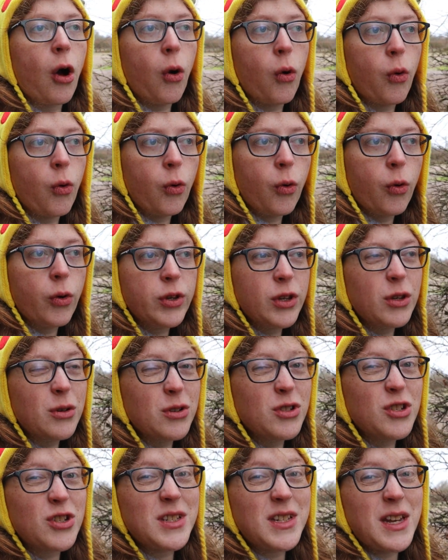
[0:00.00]
or you
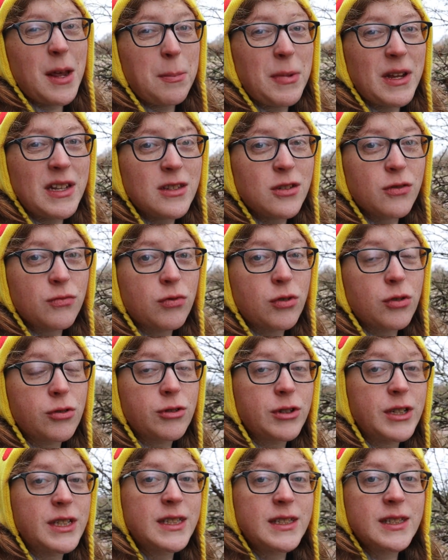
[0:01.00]
could just nip into
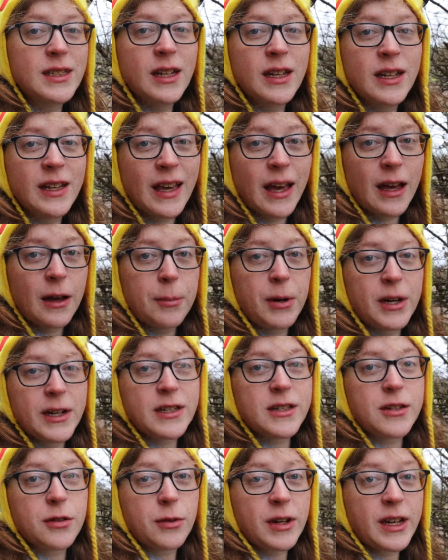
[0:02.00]
Roy's, get a
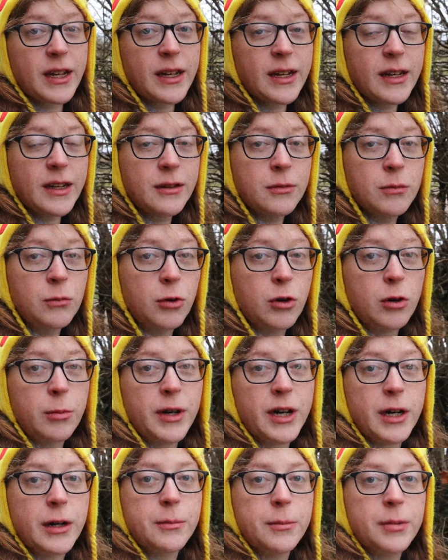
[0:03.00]
bite to eat, warm
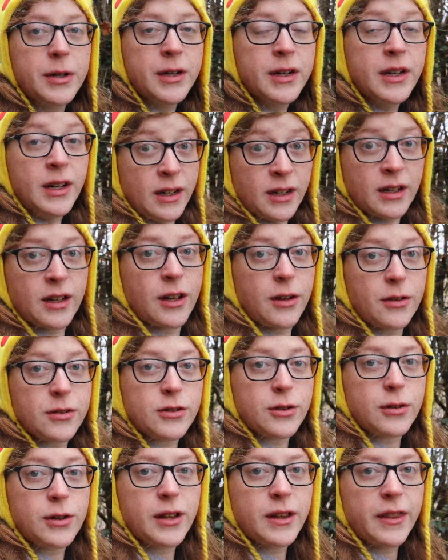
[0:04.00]
up, and go to
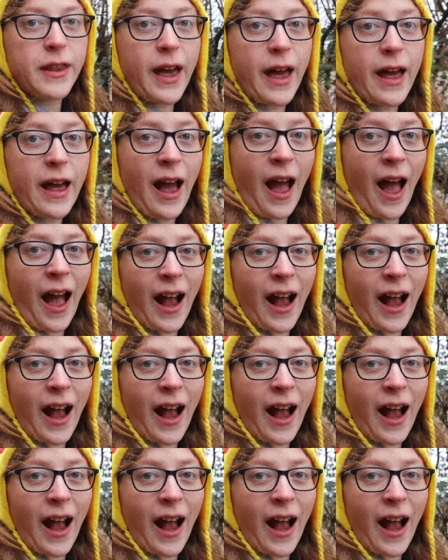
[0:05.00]
the toilet in there.